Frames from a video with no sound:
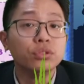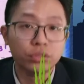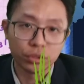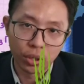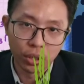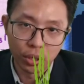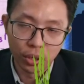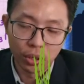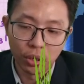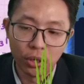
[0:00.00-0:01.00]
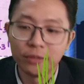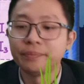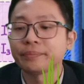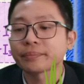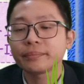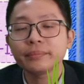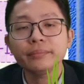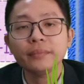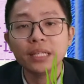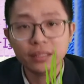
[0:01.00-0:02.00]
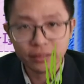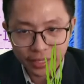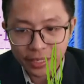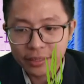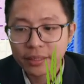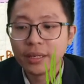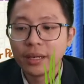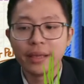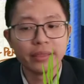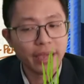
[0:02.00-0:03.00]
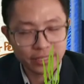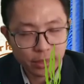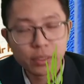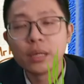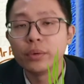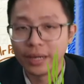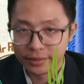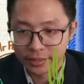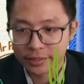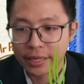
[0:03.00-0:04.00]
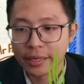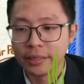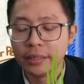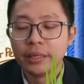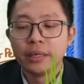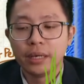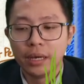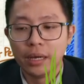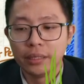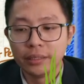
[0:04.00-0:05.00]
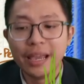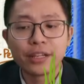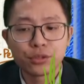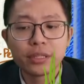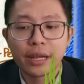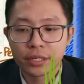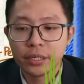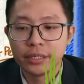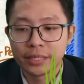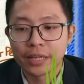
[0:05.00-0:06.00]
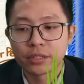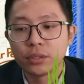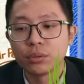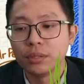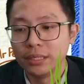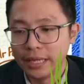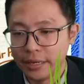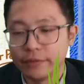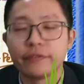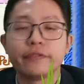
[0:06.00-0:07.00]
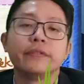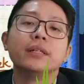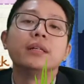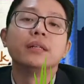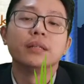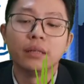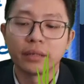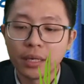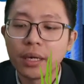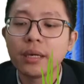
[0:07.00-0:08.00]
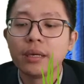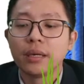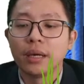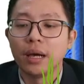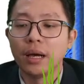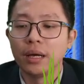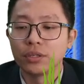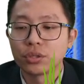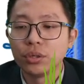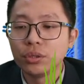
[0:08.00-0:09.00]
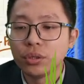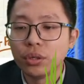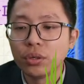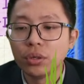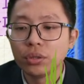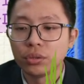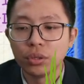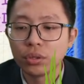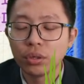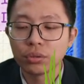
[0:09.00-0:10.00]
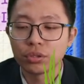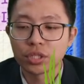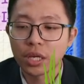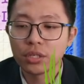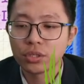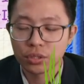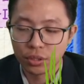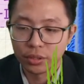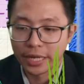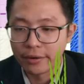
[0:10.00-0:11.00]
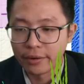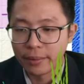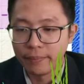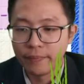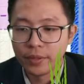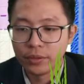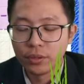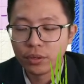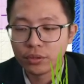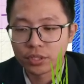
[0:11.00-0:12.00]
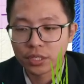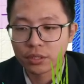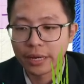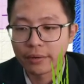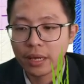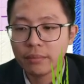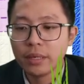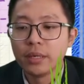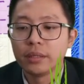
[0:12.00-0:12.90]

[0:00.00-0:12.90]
draw. Okay, and the examiner will understand. The actual direction is actually to the left. Okay, so don't go to change your diagram. Don't go to change your diagram.